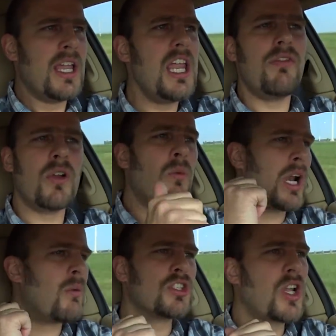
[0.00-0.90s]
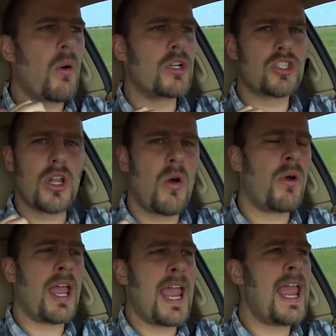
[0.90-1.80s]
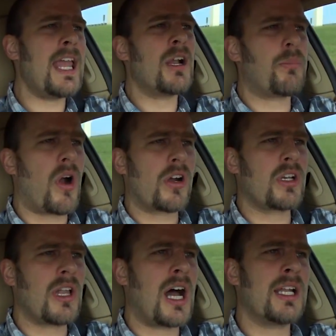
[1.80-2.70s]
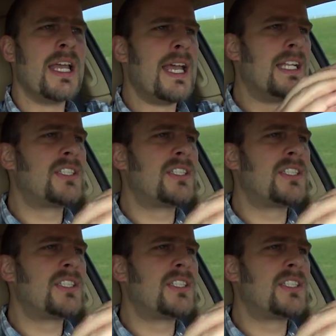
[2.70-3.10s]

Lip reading: Even when I was going slow in a parking lot, it